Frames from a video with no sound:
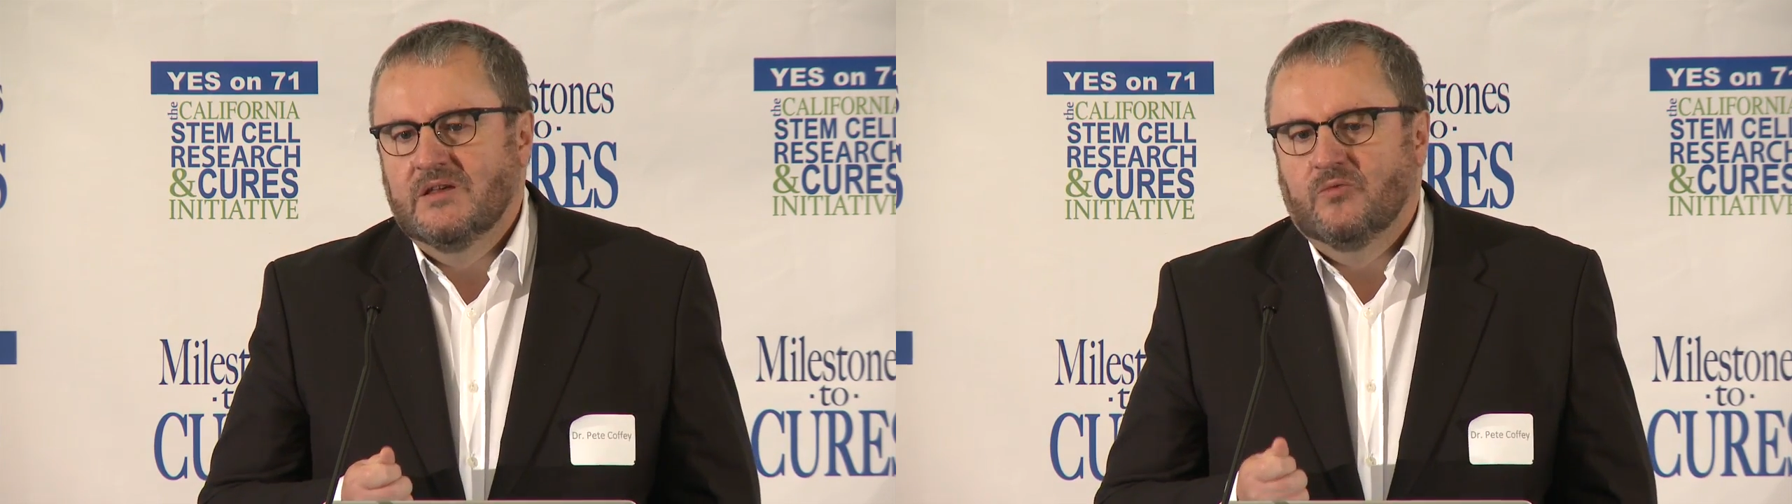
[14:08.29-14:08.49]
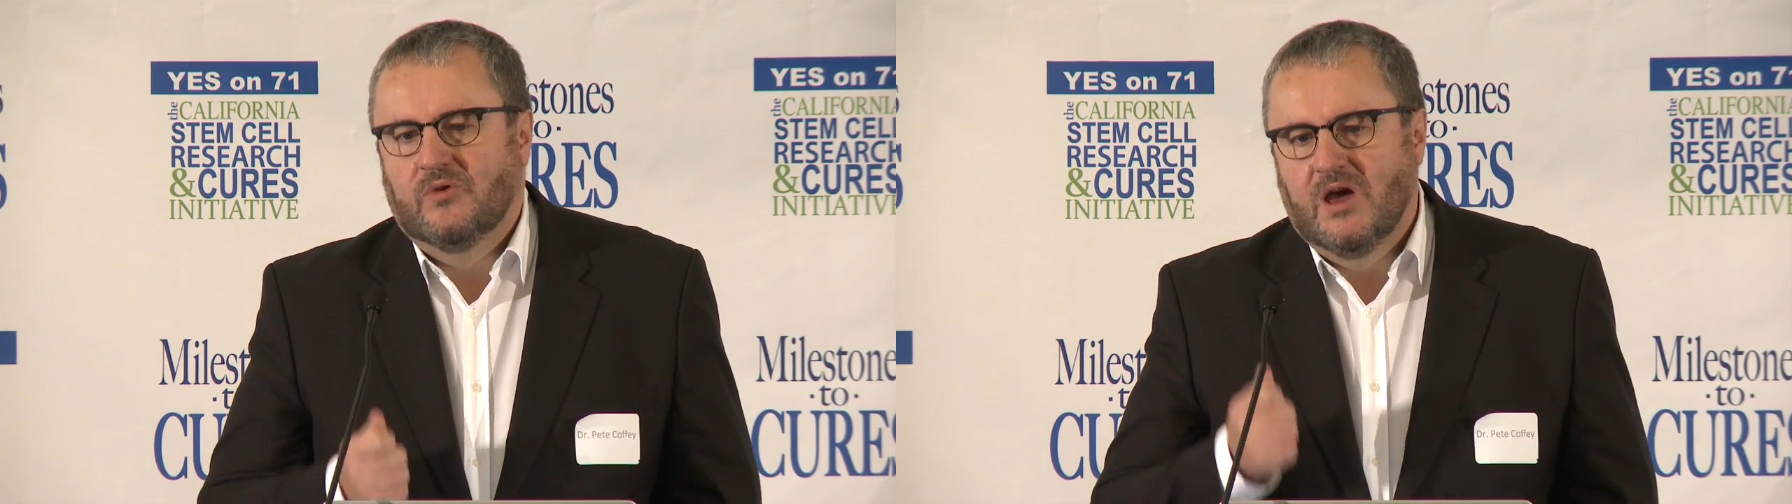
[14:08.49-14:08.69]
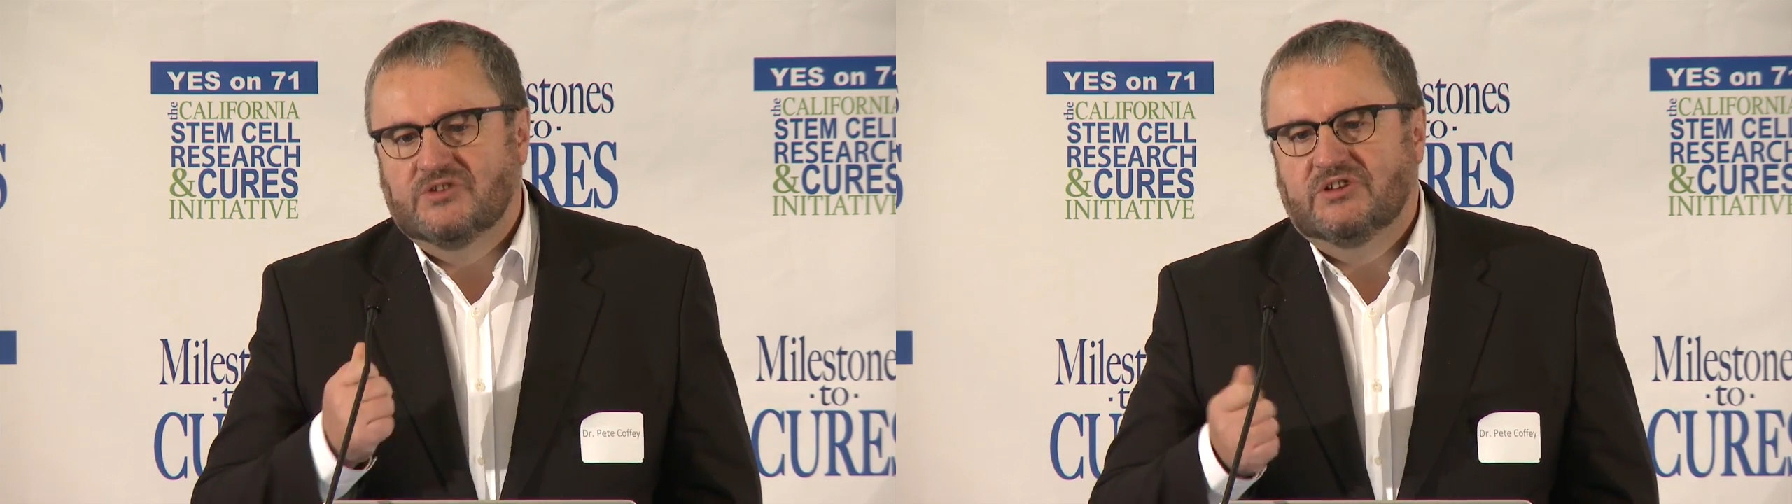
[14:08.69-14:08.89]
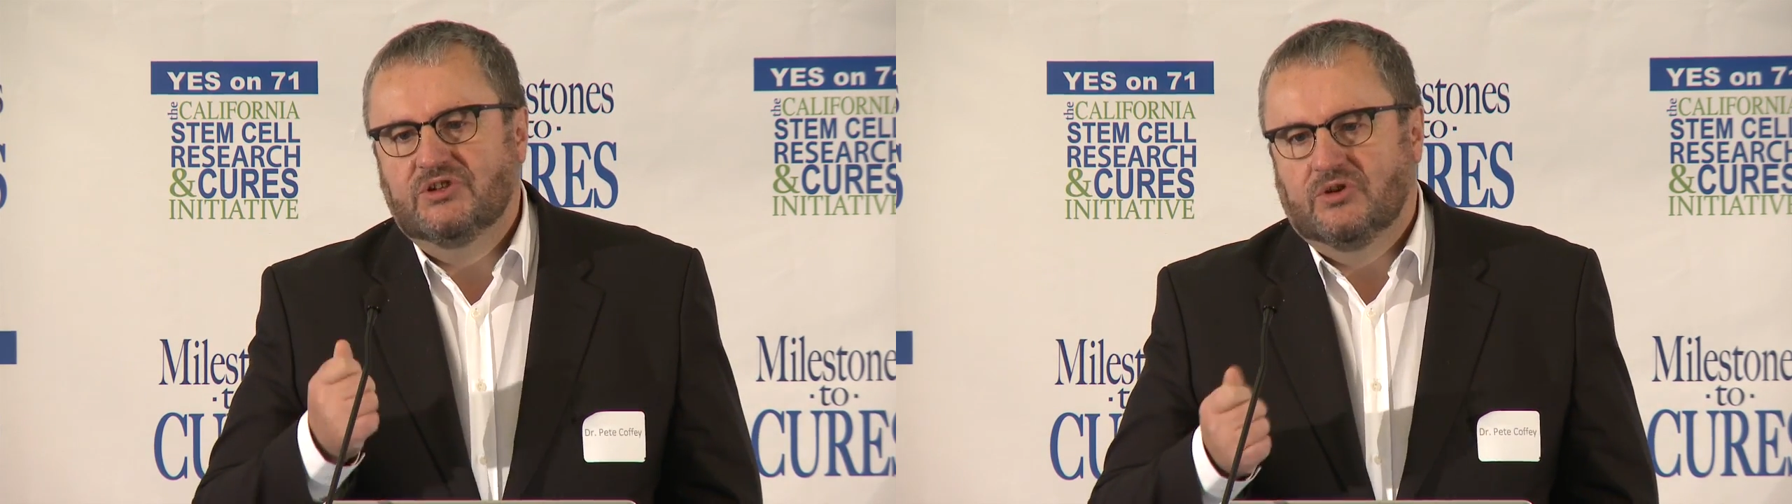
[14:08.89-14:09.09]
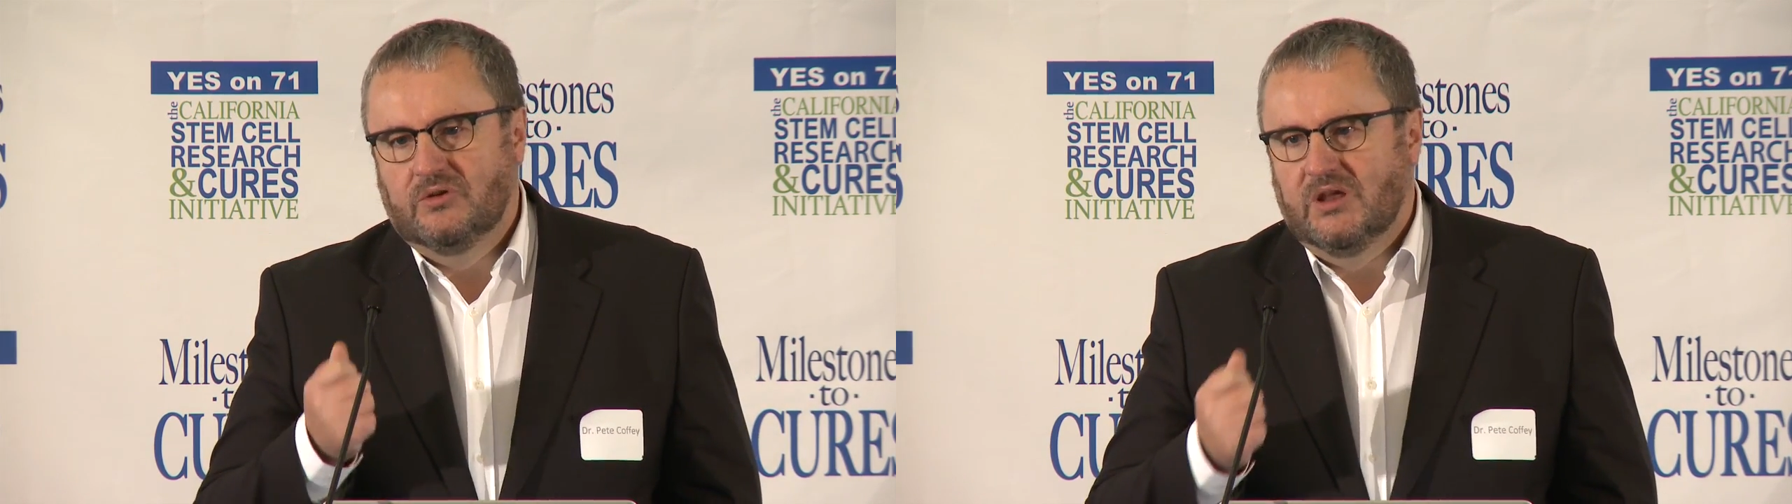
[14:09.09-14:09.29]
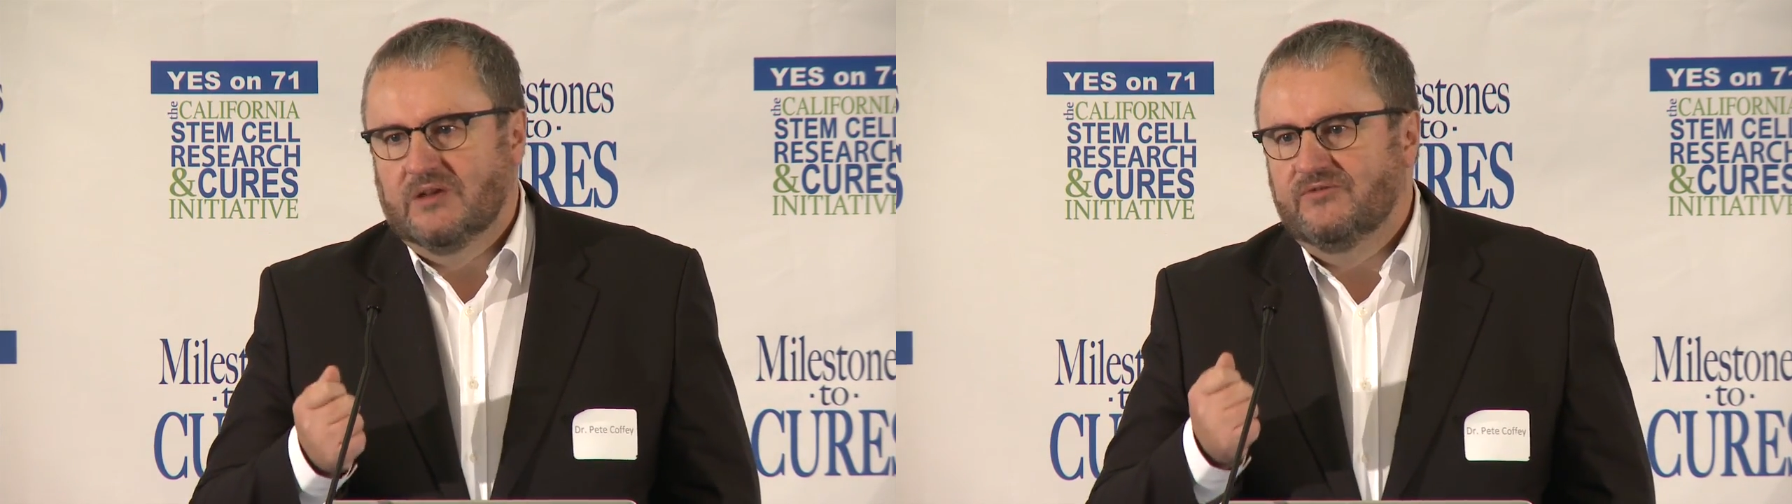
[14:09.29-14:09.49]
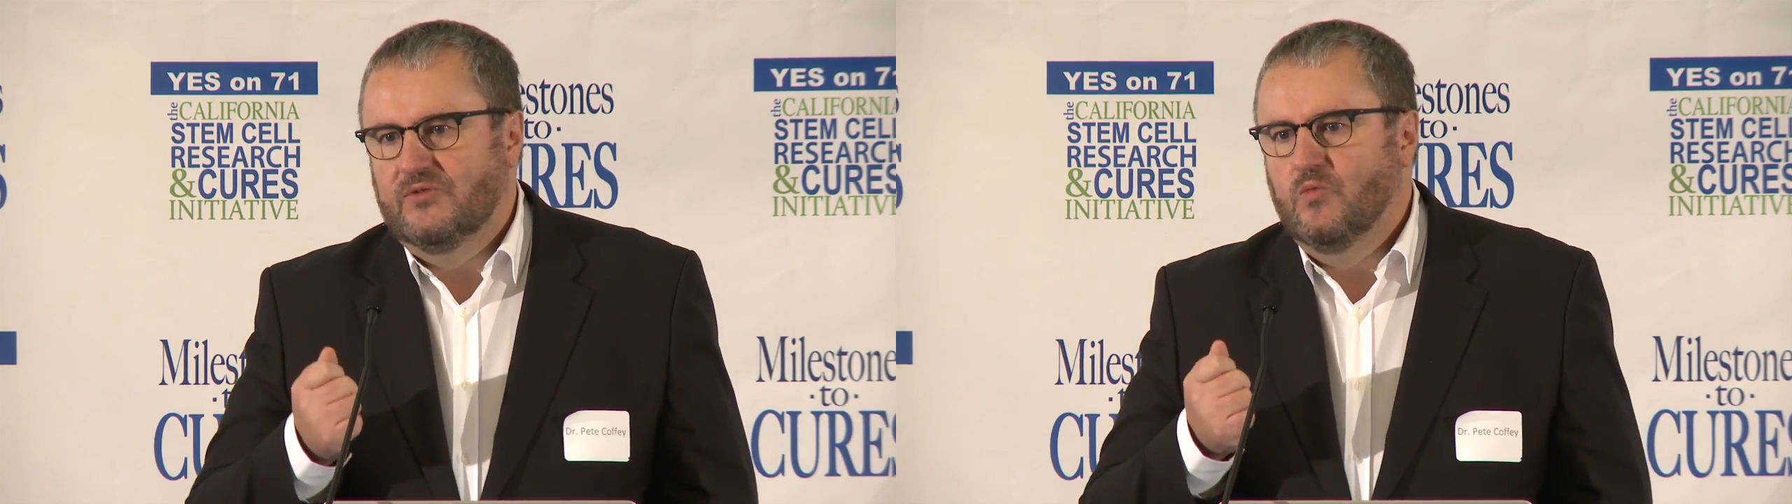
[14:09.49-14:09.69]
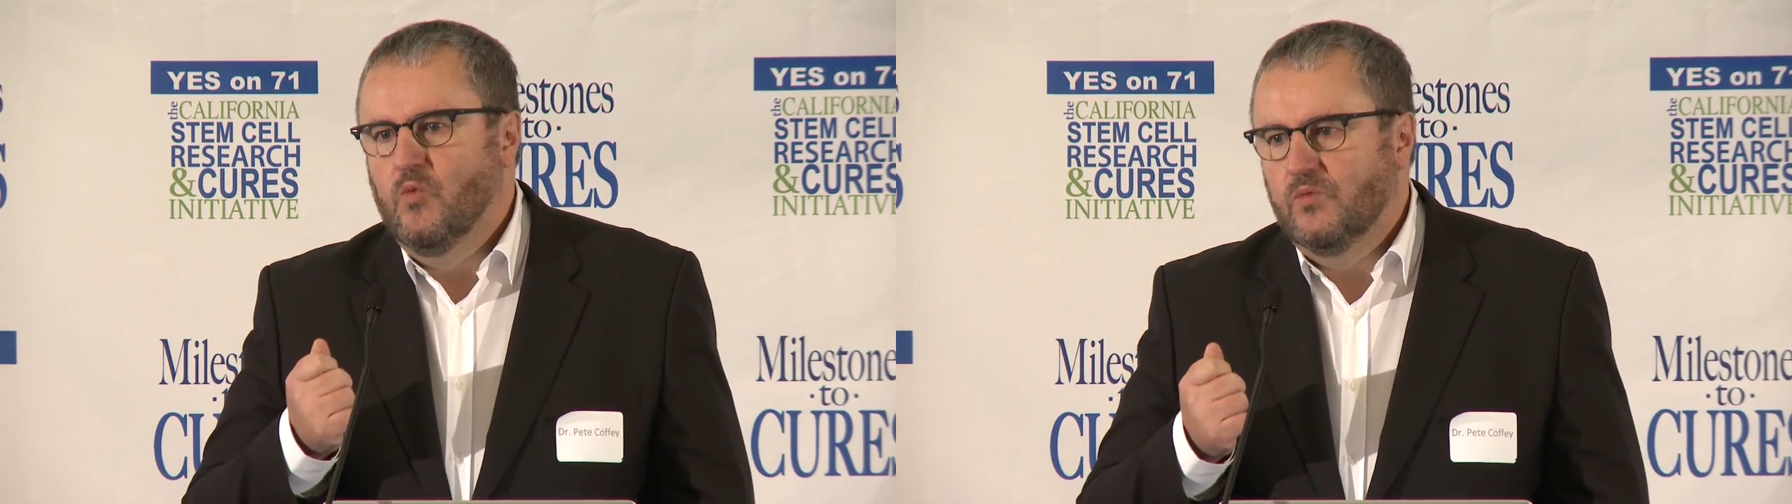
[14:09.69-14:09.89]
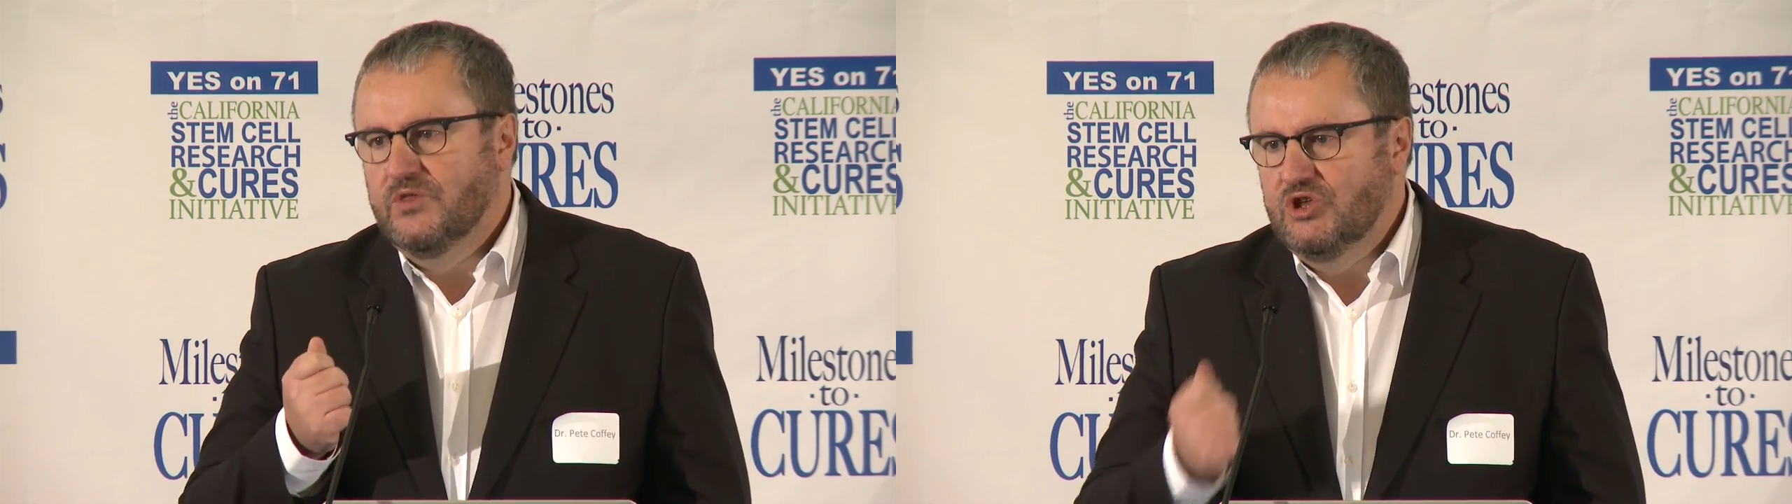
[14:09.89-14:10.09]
we're actually doing it from